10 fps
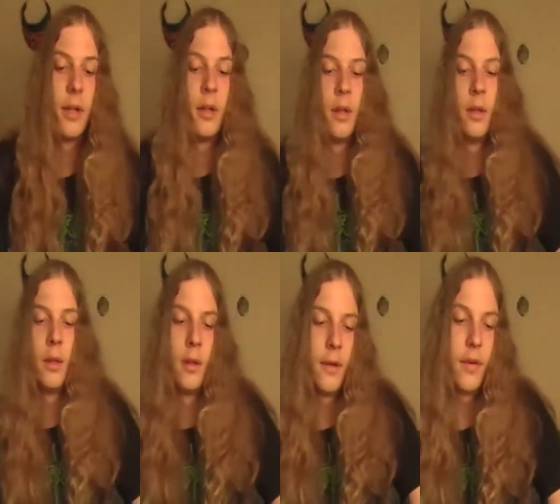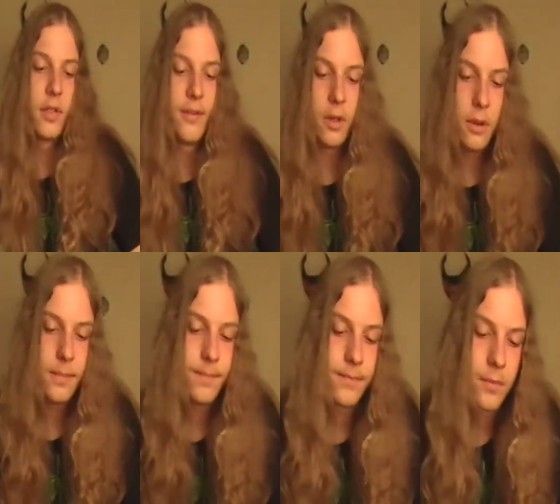First of all,
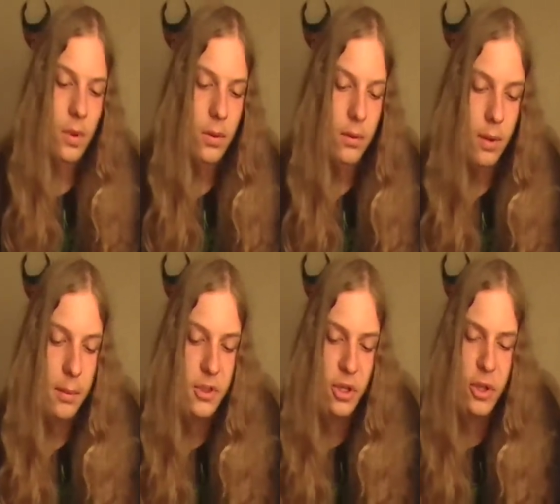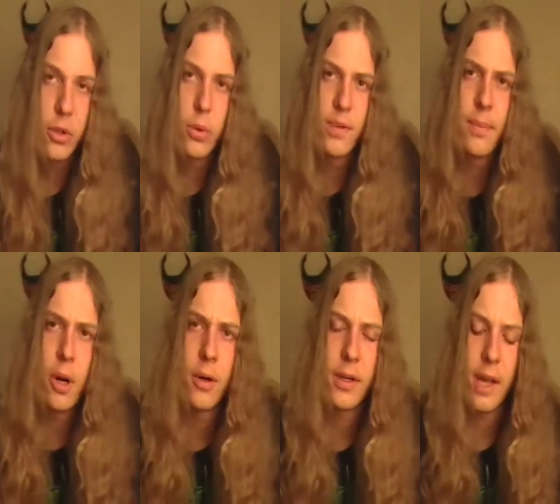I'm going to show you the coolest
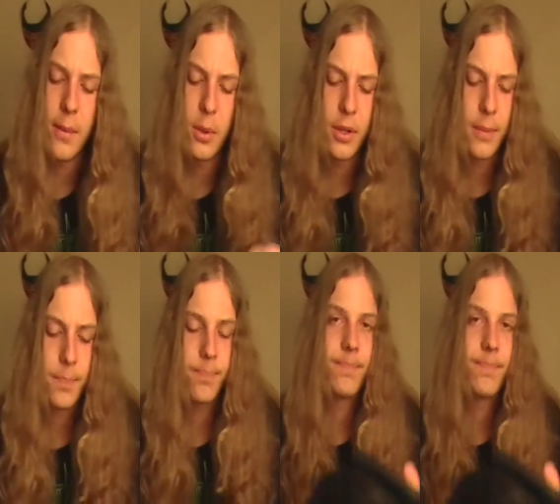part that came with it.